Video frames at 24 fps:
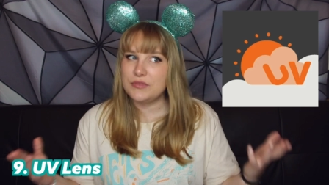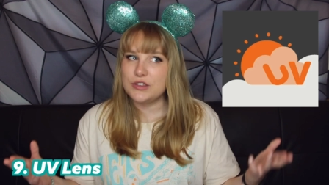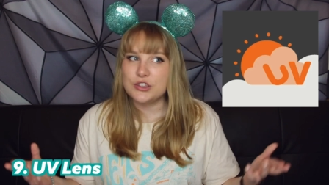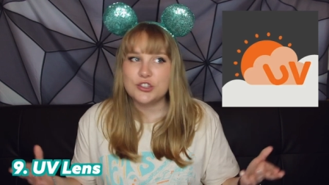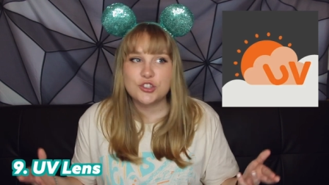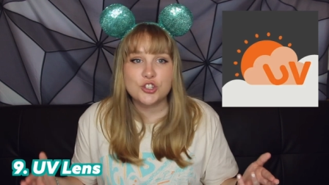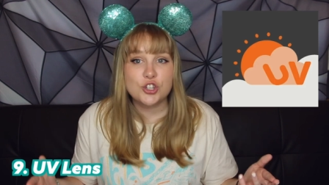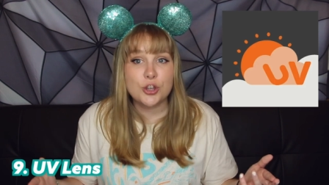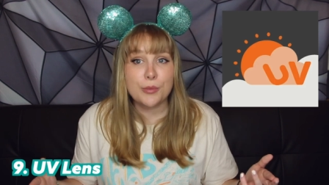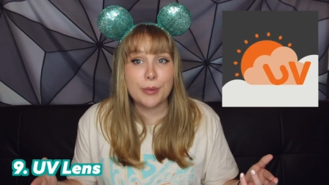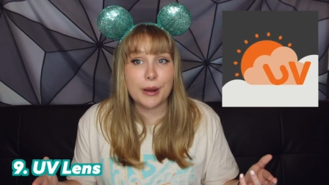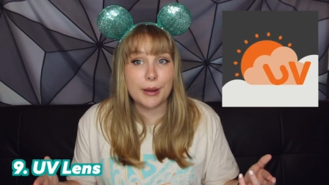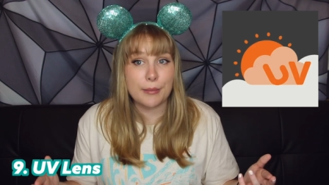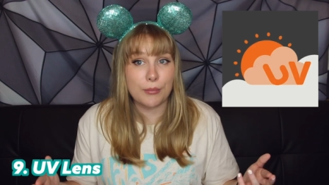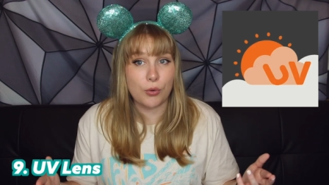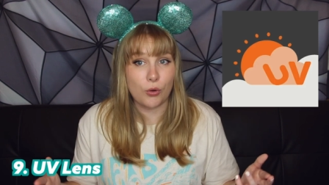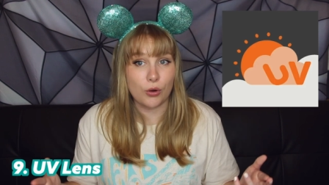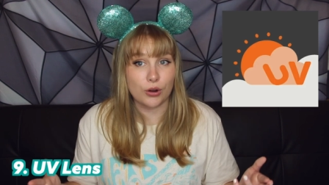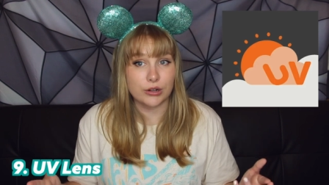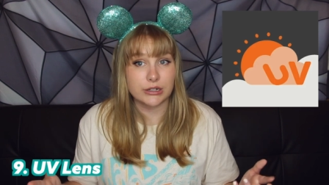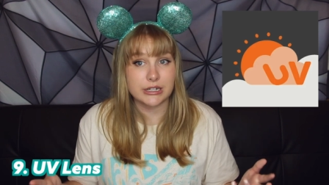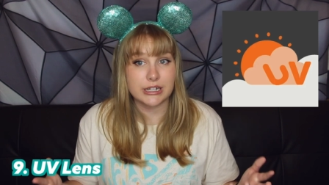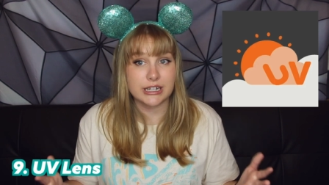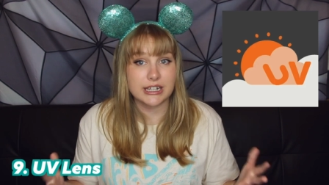super
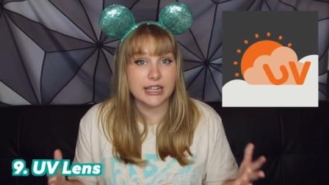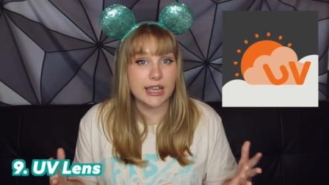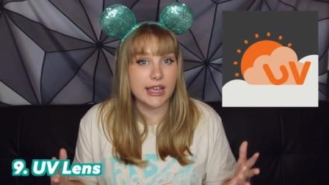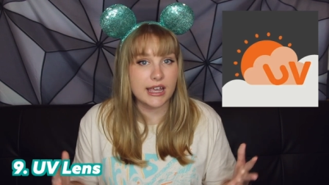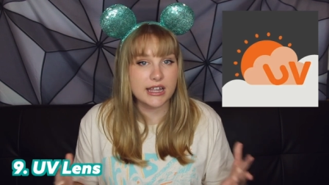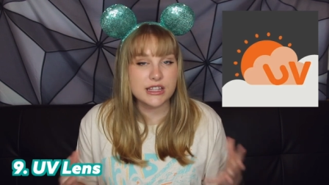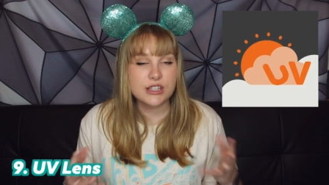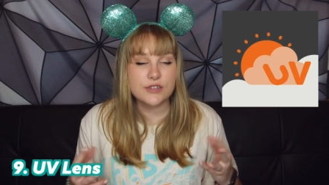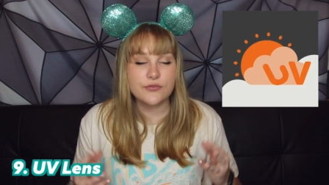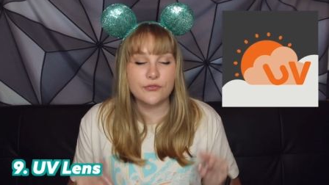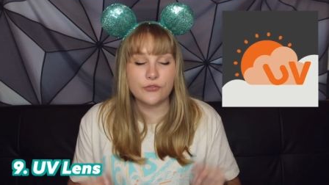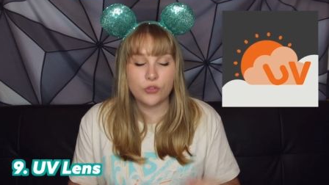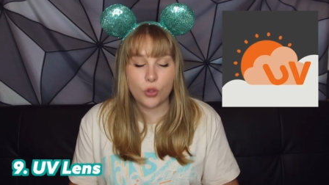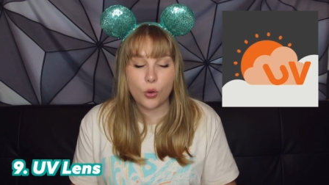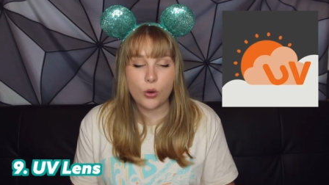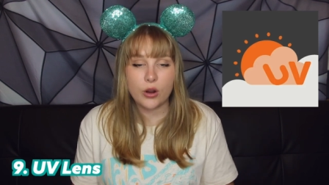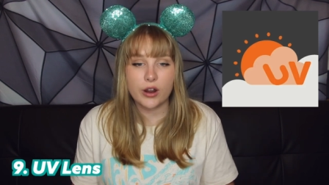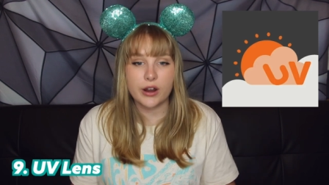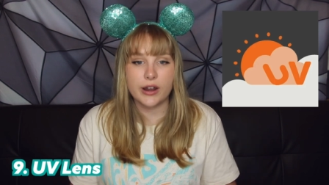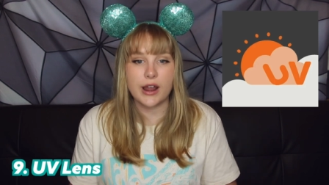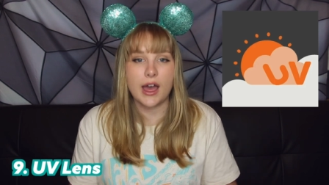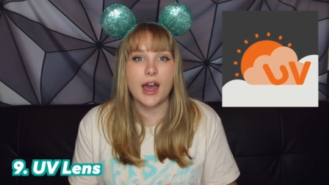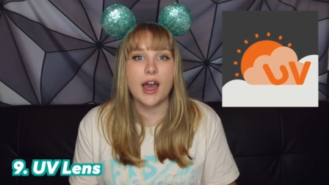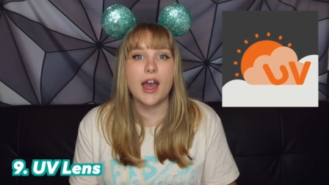important. It's
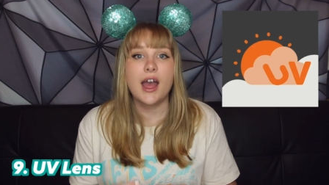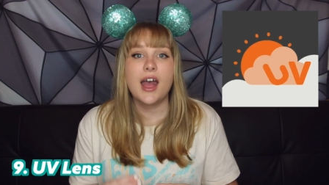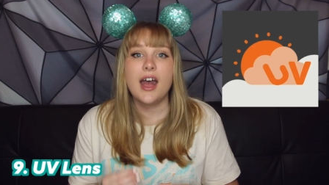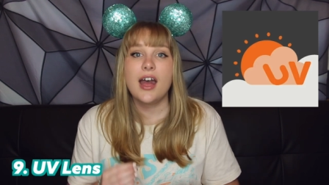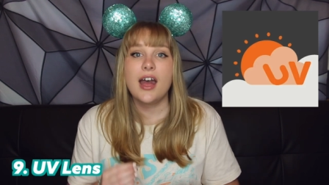Florida.